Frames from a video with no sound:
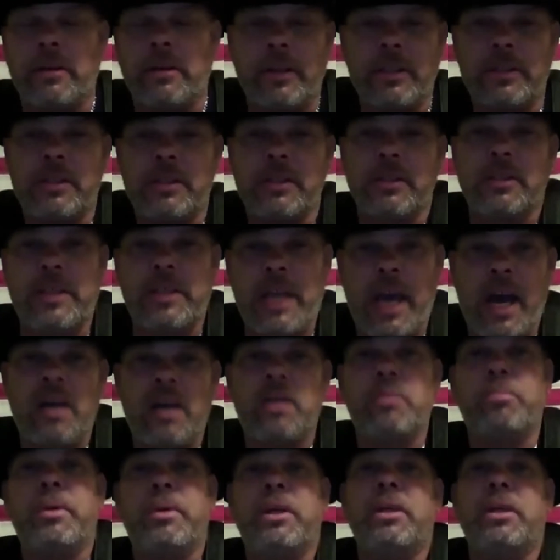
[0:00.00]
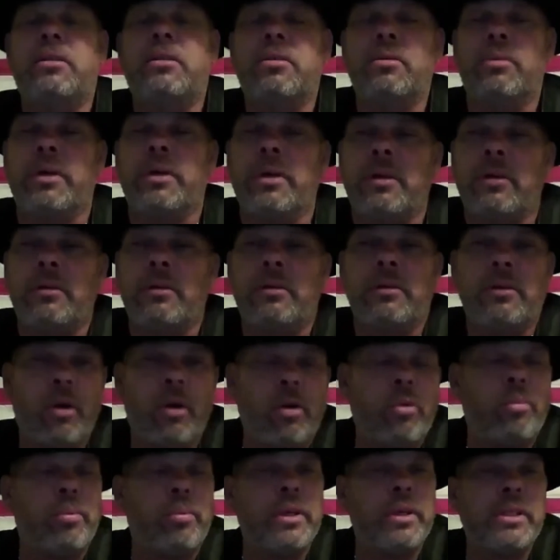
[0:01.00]
It's just got to be to where
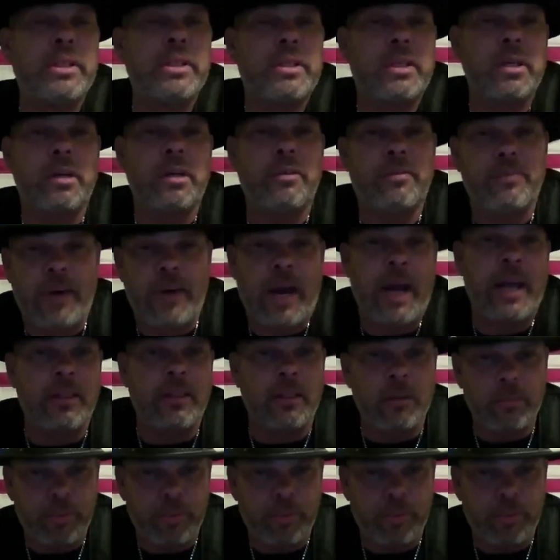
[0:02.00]
nobody's going to find the